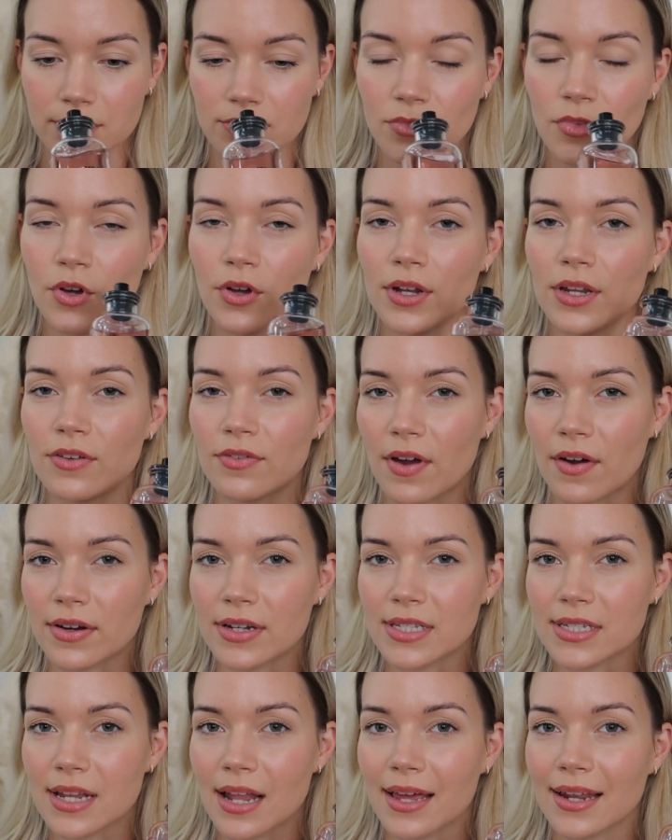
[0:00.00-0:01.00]
only very
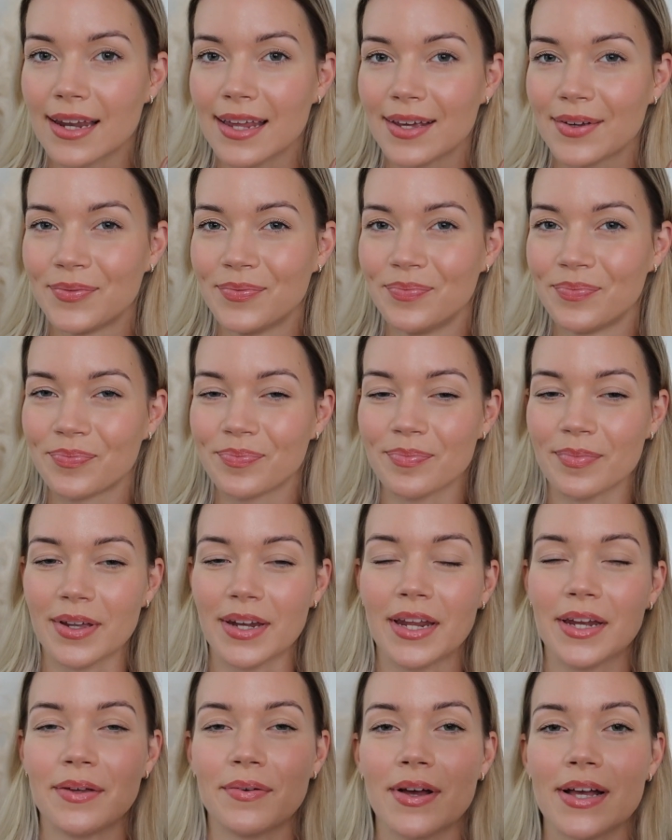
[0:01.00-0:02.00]
slightly. But
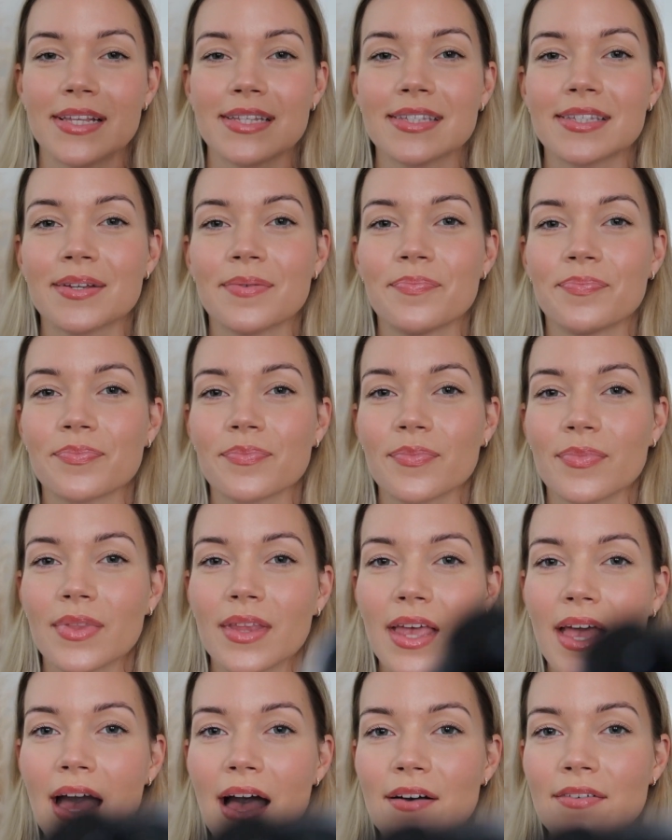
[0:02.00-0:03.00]
anyways,
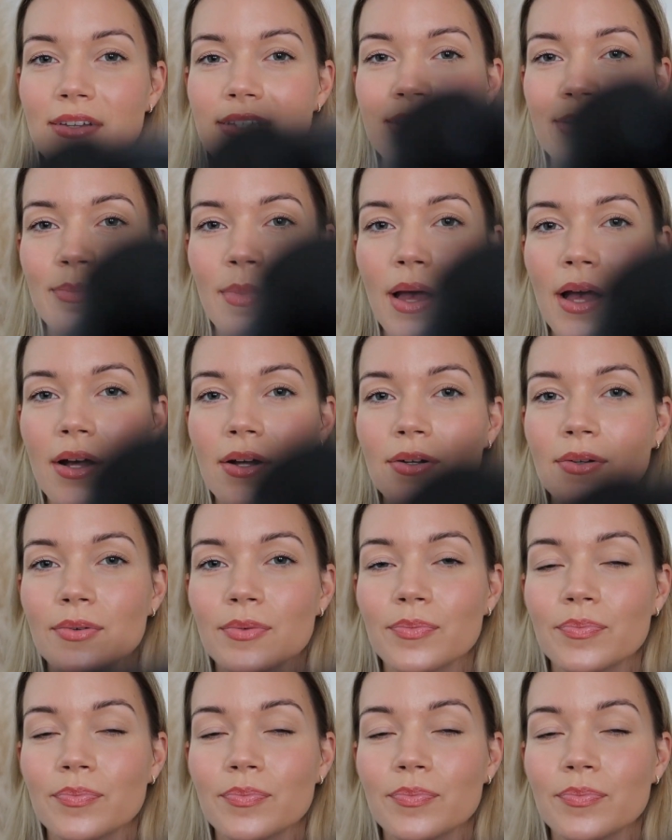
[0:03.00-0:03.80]
have a smell.